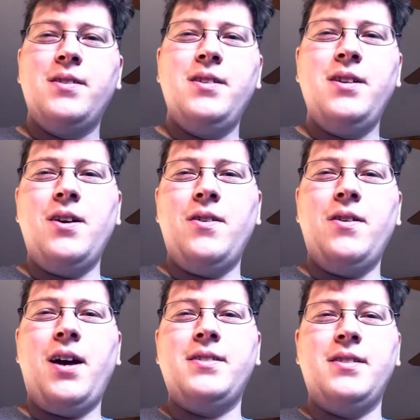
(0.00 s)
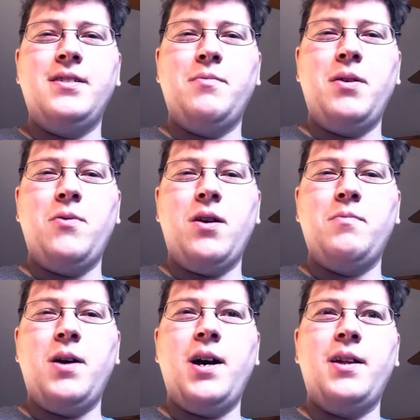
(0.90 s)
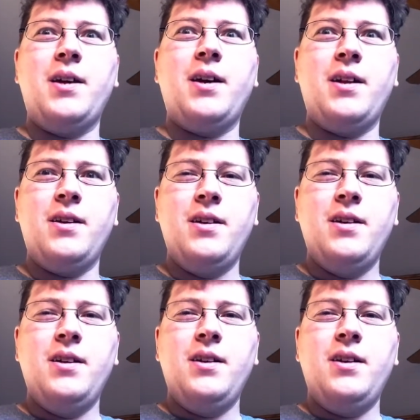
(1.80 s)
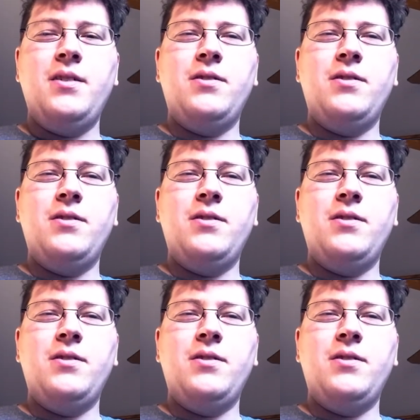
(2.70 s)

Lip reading: you know, I see somebody walk by and they kind of either